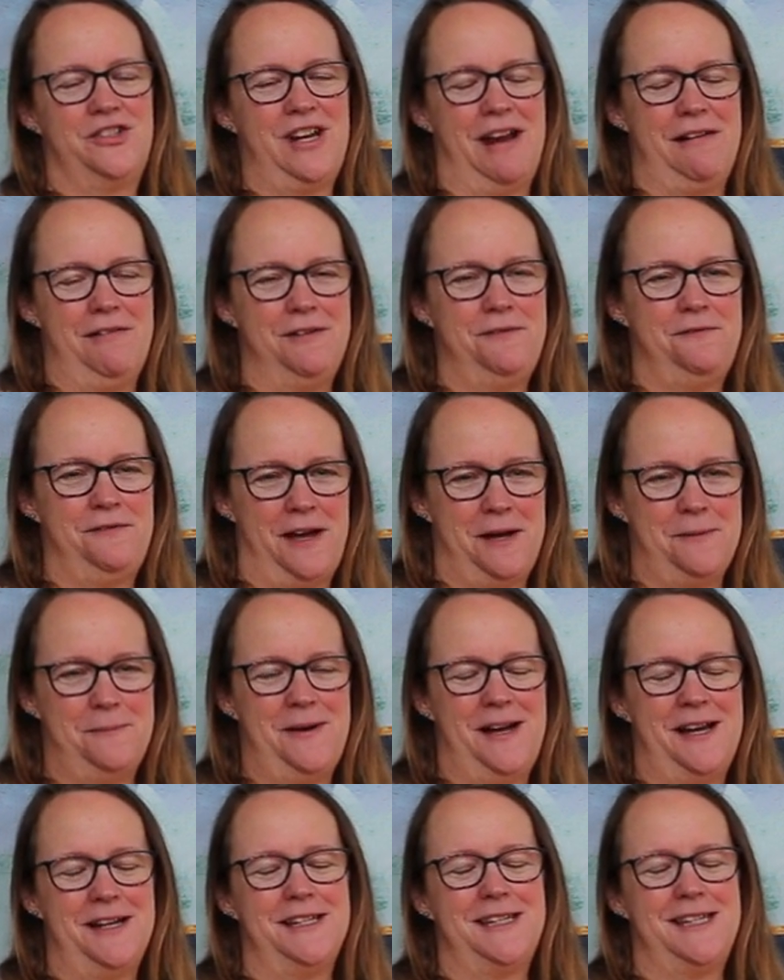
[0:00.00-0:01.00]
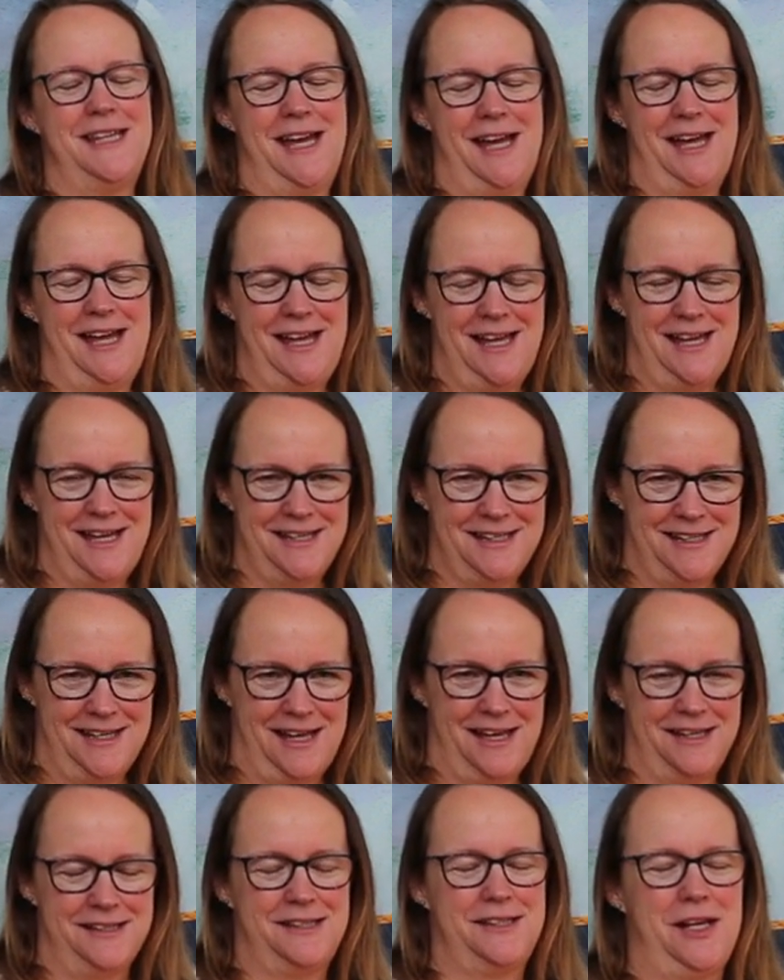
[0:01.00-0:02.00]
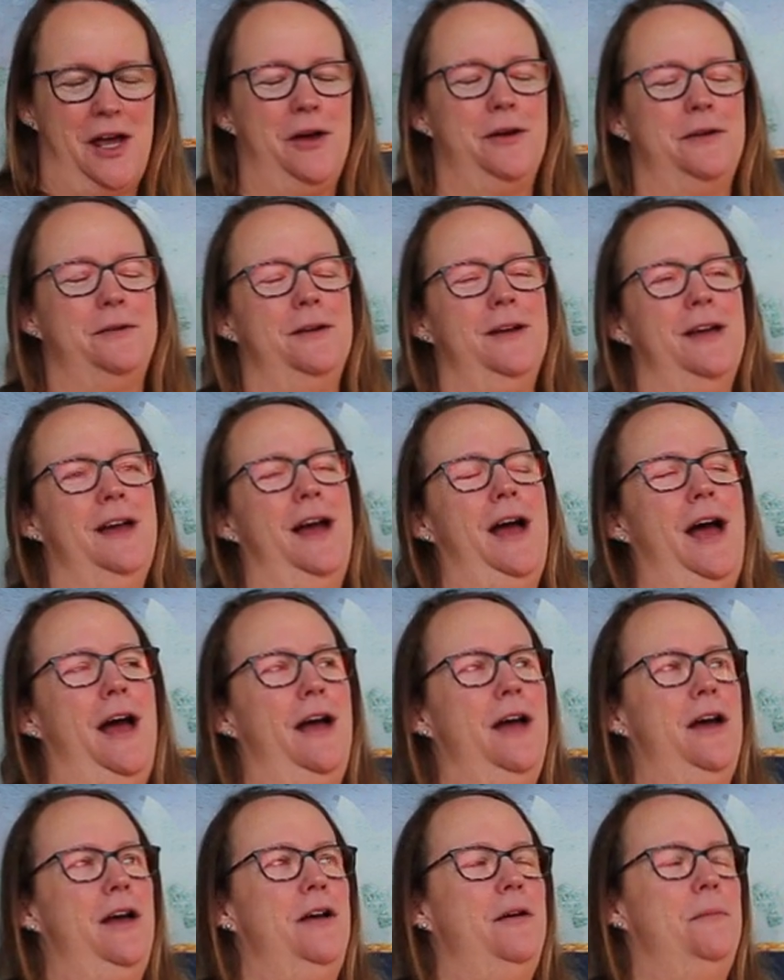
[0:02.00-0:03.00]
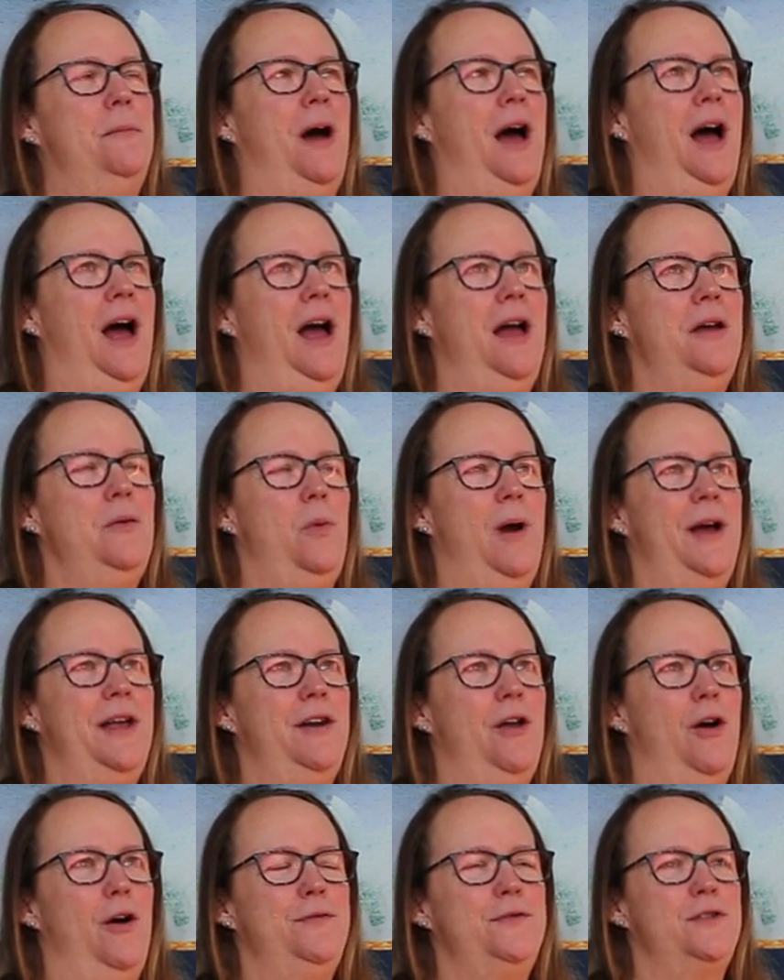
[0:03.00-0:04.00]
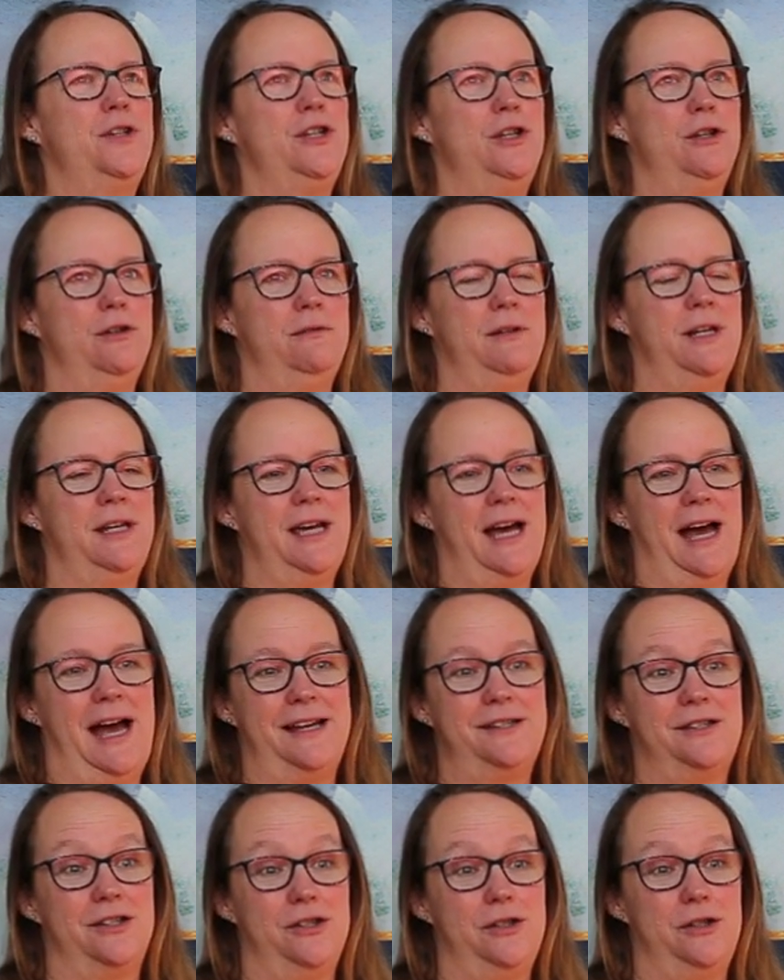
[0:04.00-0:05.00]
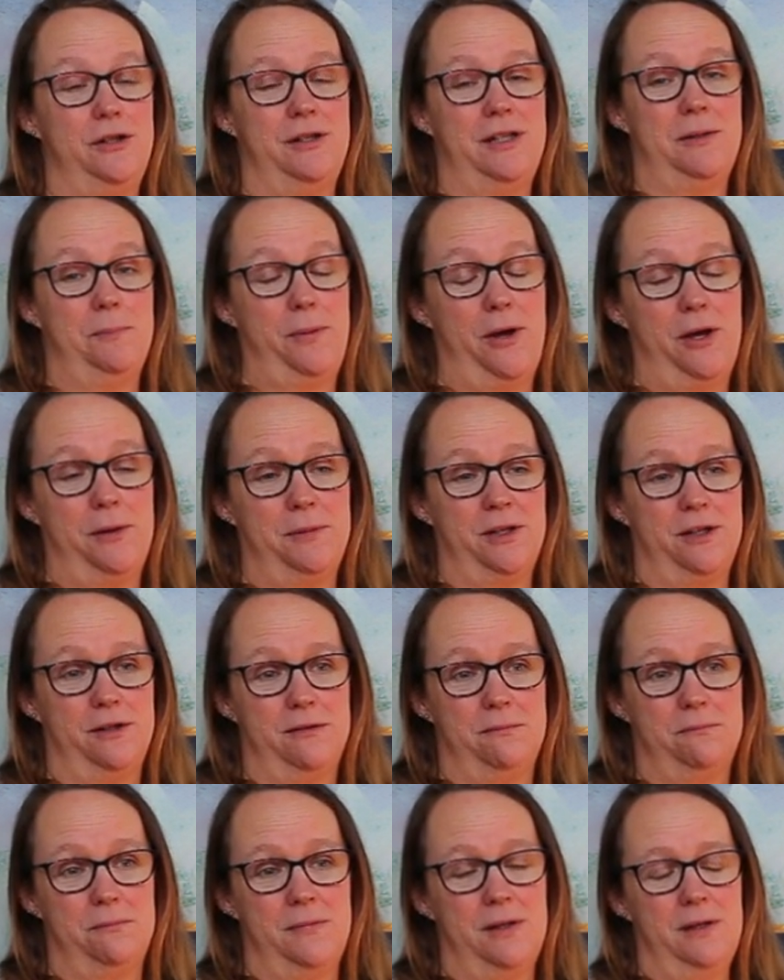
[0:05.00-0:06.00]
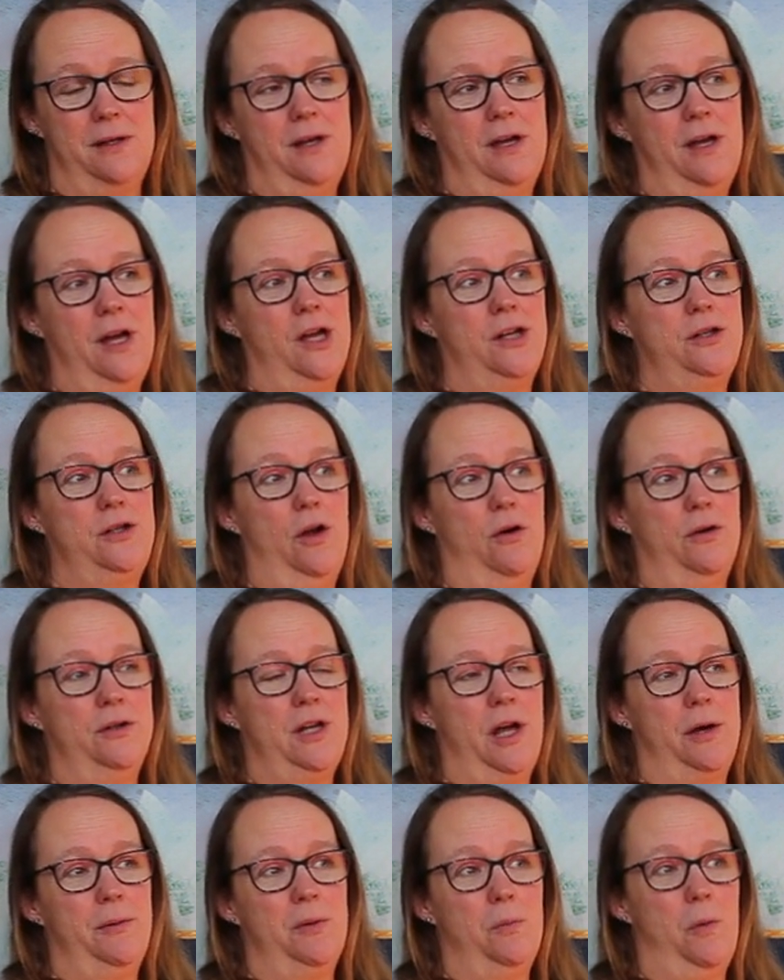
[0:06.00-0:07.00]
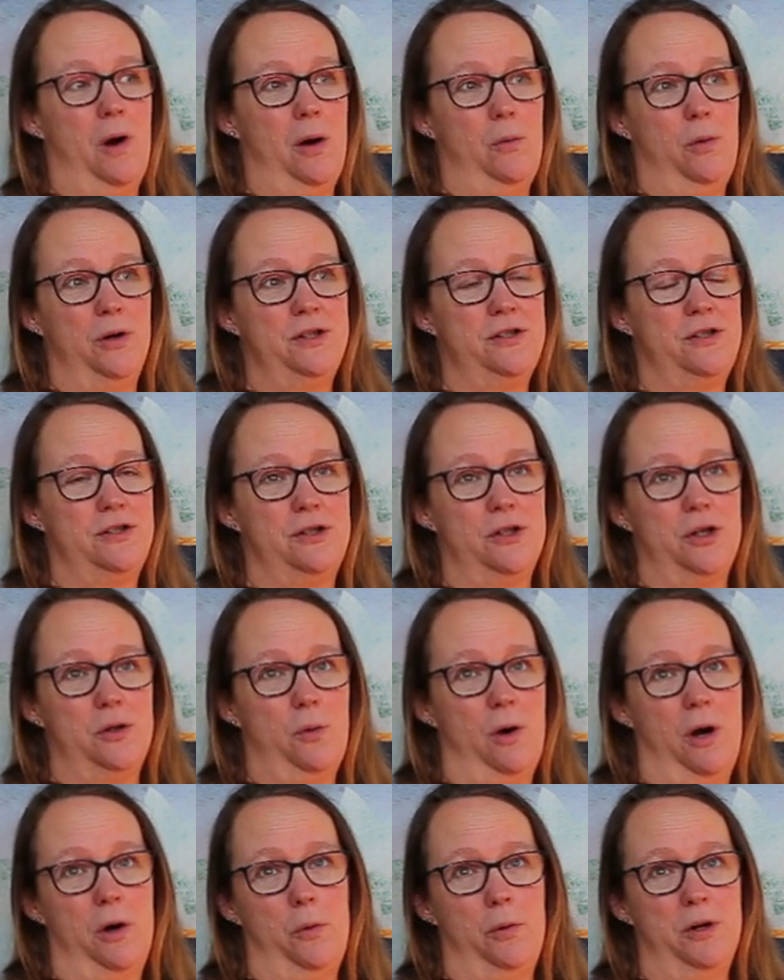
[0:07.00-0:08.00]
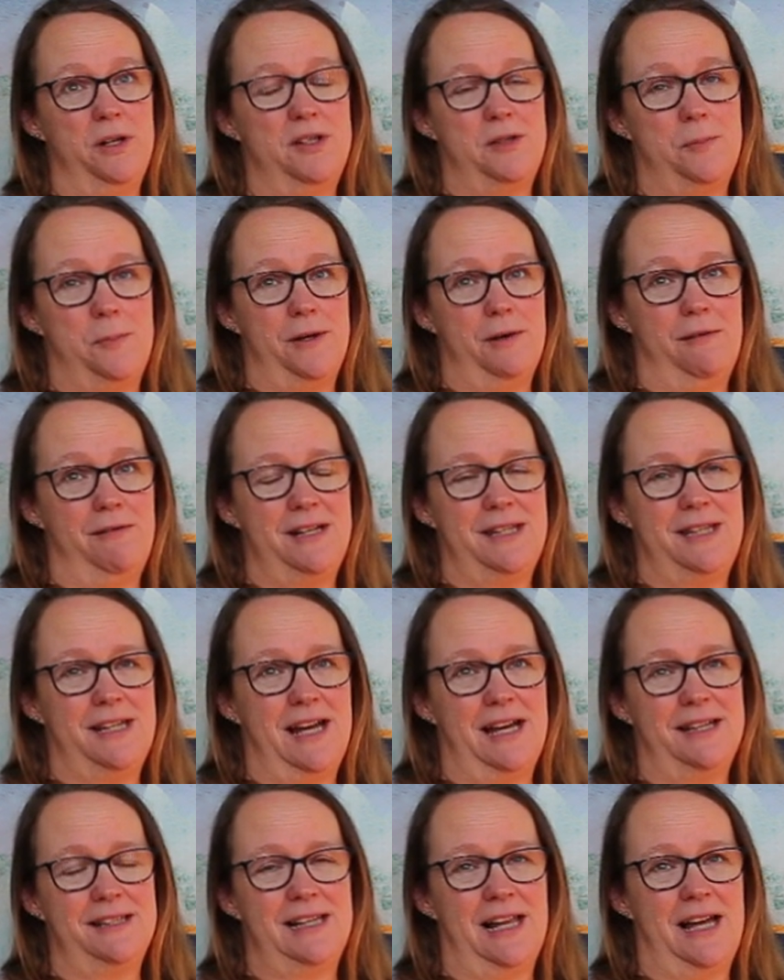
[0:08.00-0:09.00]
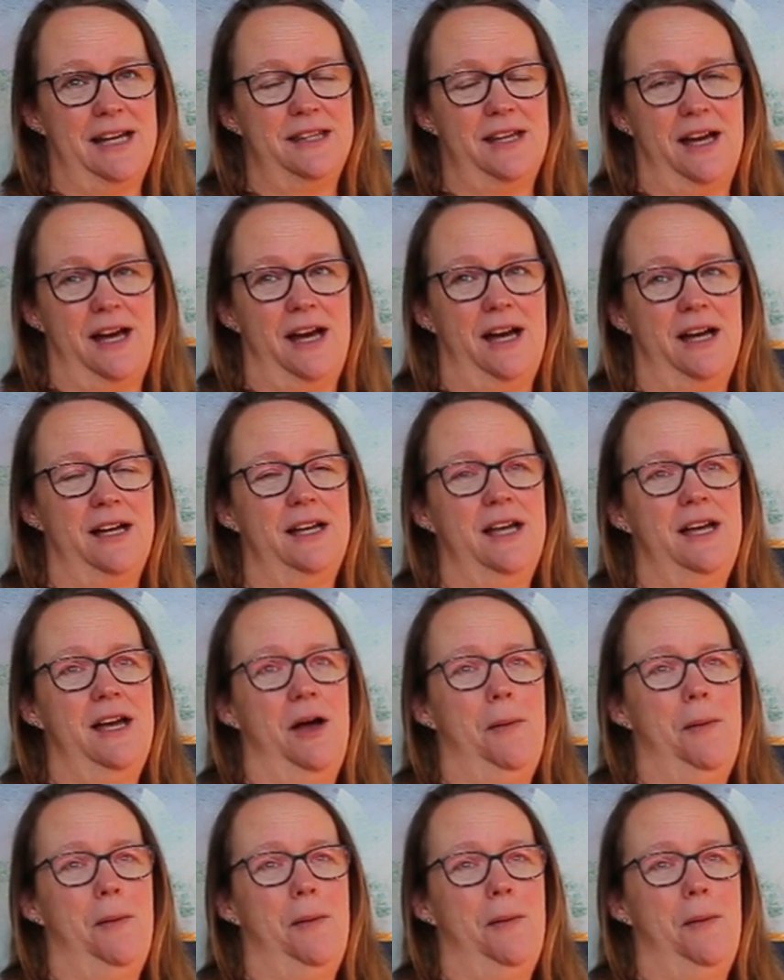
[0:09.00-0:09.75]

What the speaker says: Sheriff Fatman. Yeah. So I went off to uni at Aston Uni in Birmingham, not knowing what I wanted to do, what I wanted to be, or anything else like that.